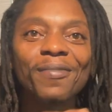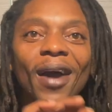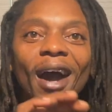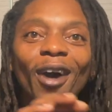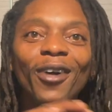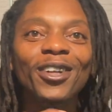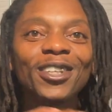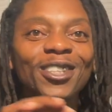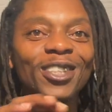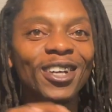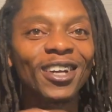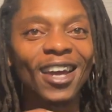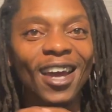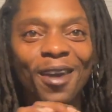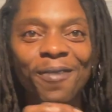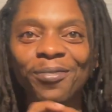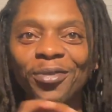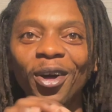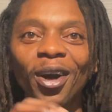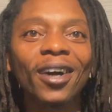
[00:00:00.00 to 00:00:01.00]
I would have said,
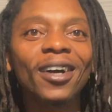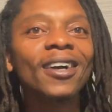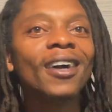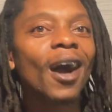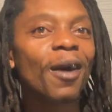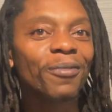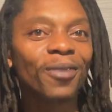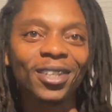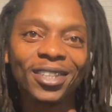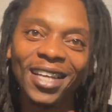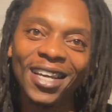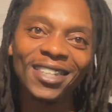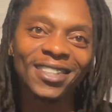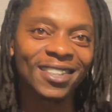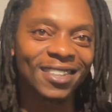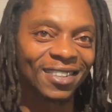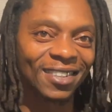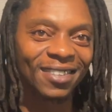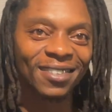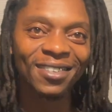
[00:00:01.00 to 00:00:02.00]
that I'm not tasting
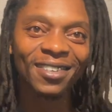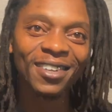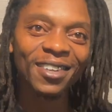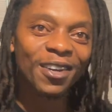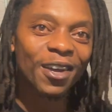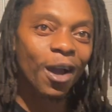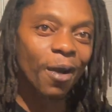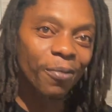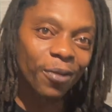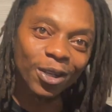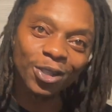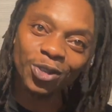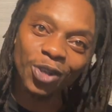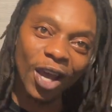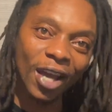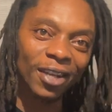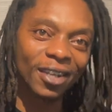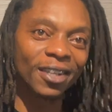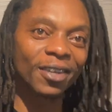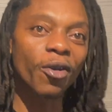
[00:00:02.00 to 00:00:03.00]
it. I'm not
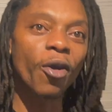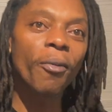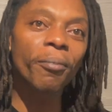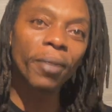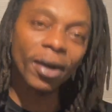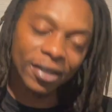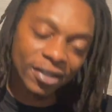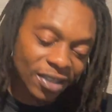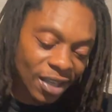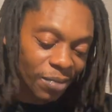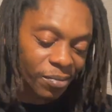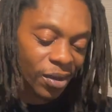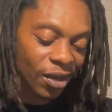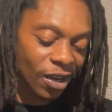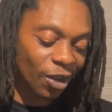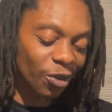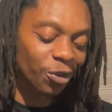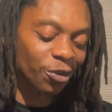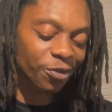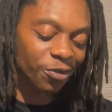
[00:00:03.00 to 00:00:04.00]
trying it. But yeah, man, a
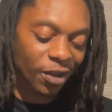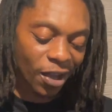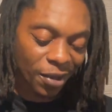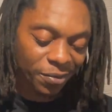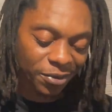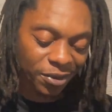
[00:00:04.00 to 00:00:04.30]
good vibe.